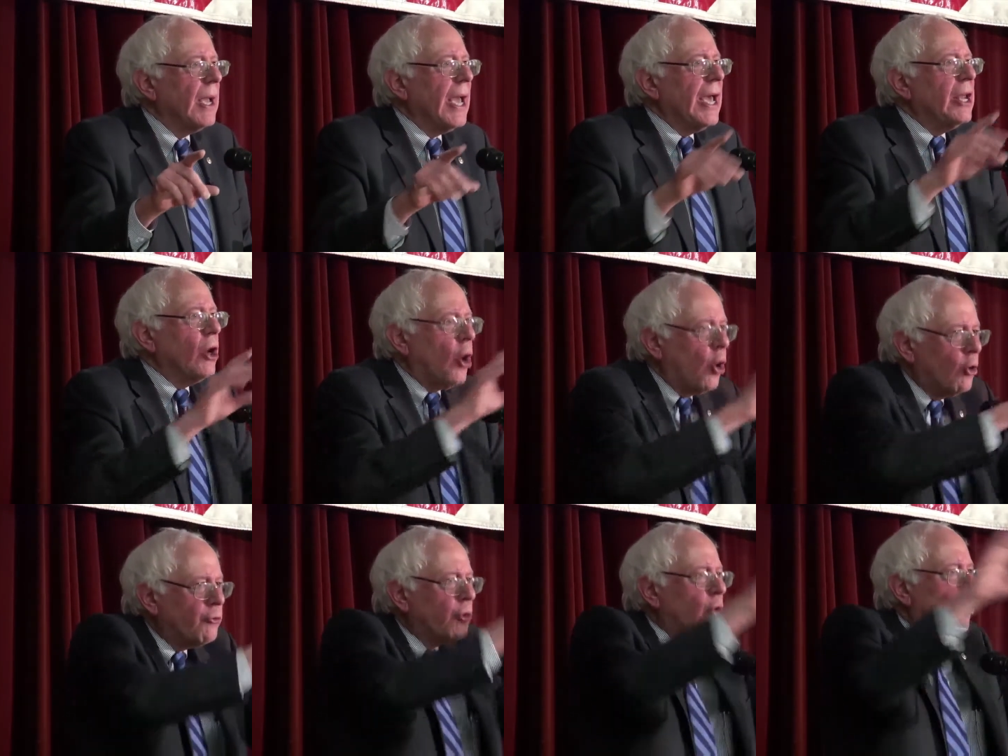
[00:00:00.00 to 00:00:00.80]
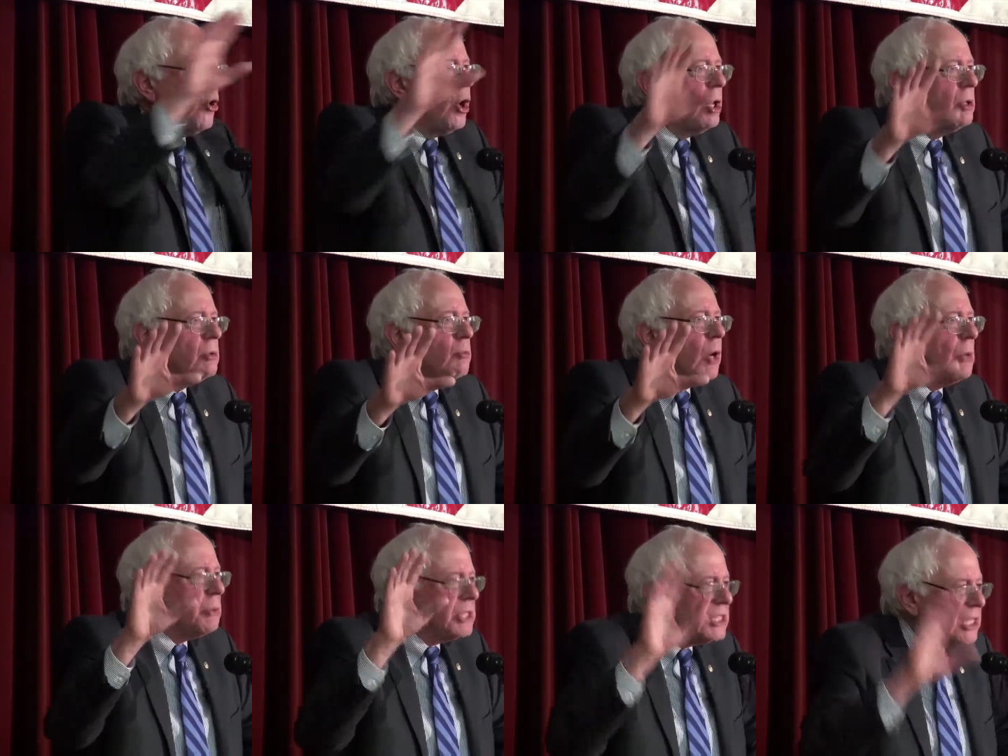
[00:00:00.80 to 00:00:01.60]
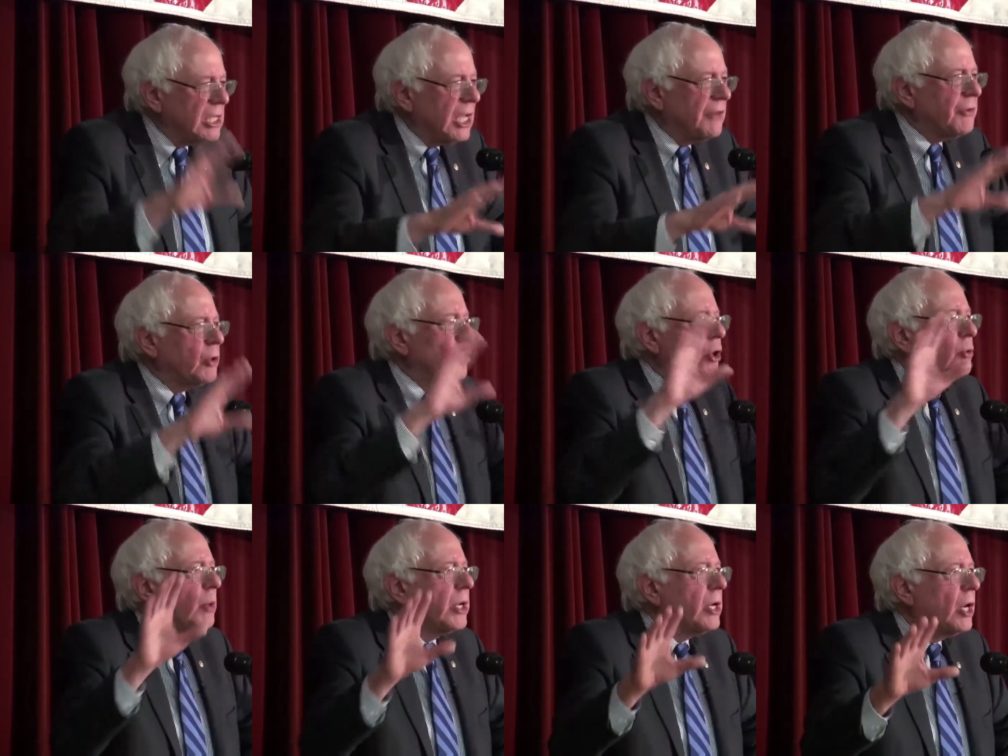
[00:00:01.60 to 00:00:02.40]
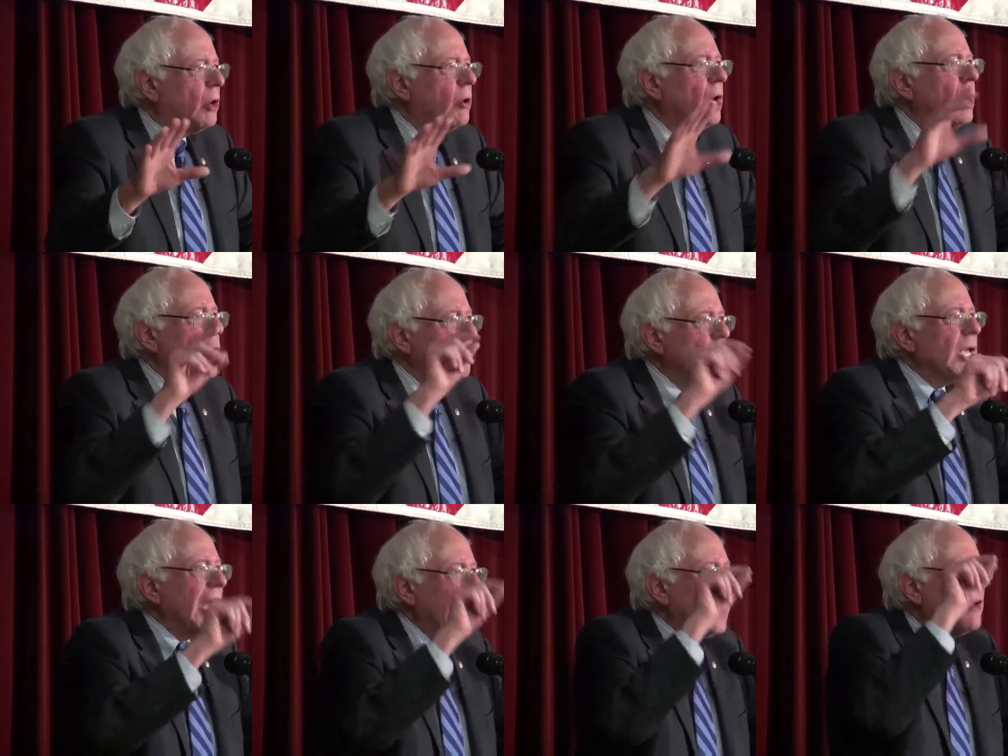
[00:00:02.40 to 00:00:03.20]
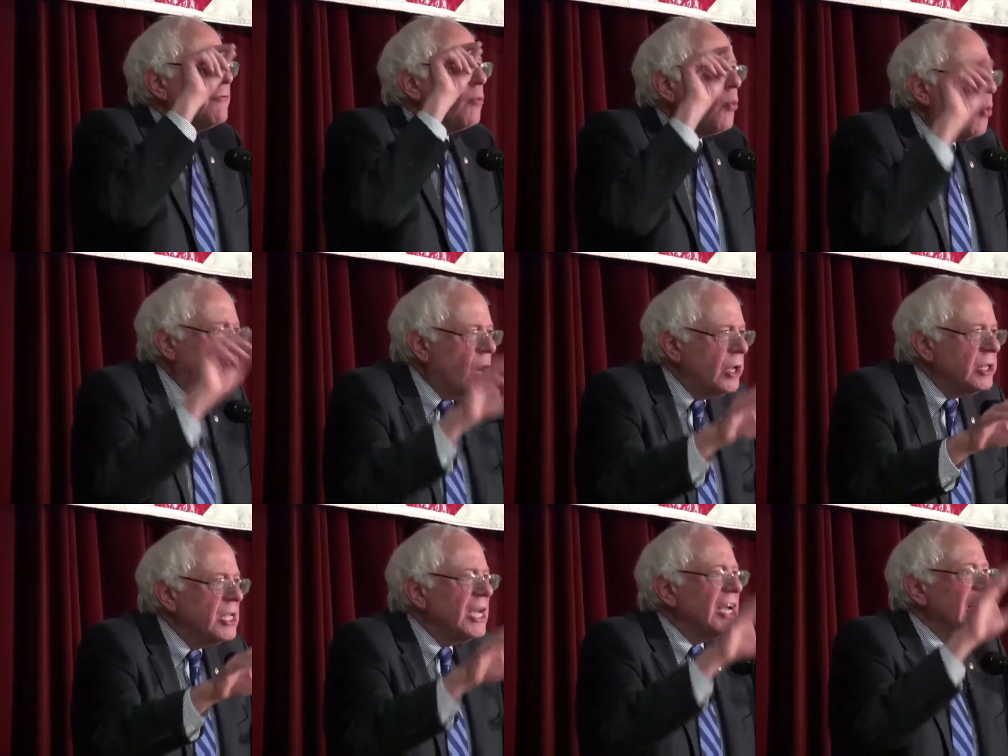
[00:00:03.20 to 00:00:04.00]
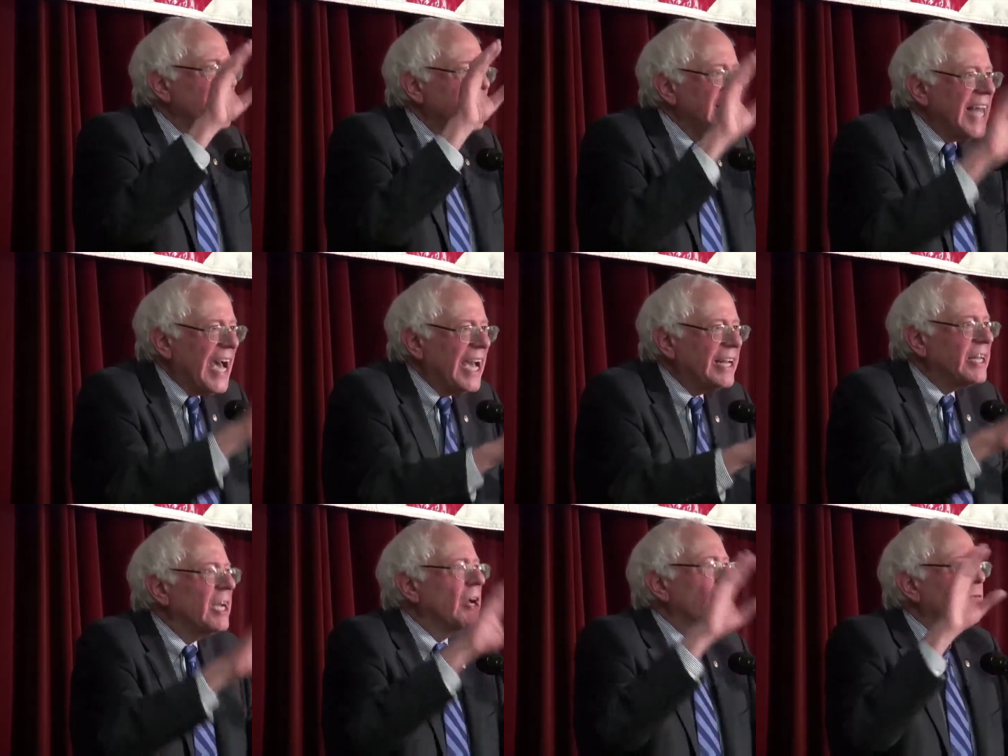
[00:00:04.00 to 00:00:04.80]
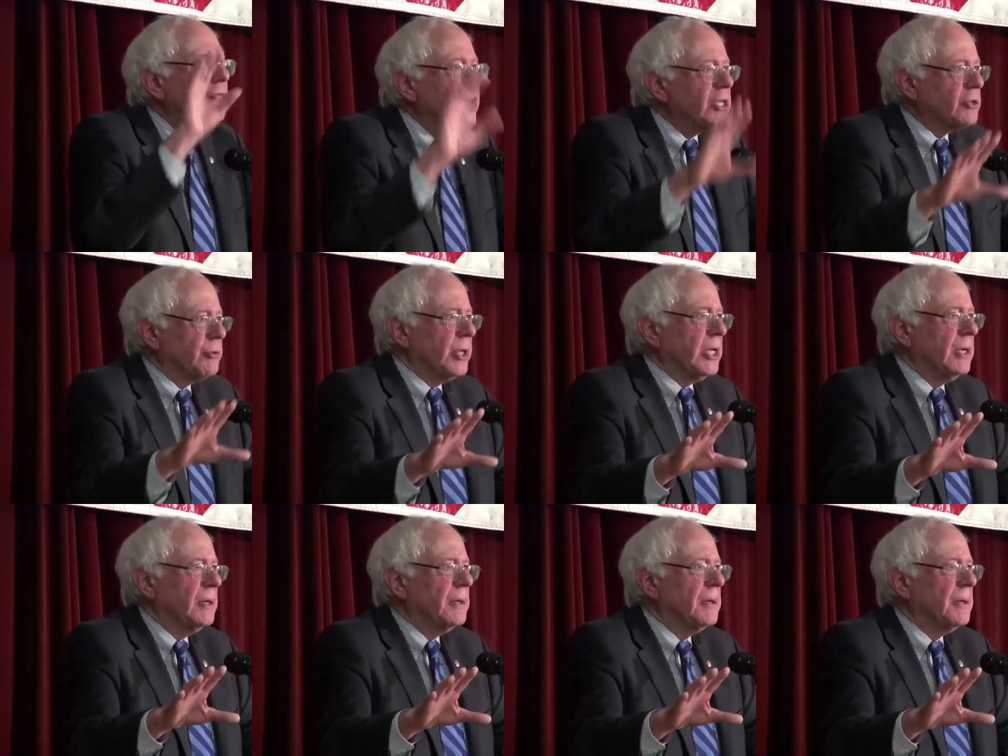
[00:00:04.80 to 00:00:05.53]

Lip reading: And overall, while we still have a long way to go, we have won that victory.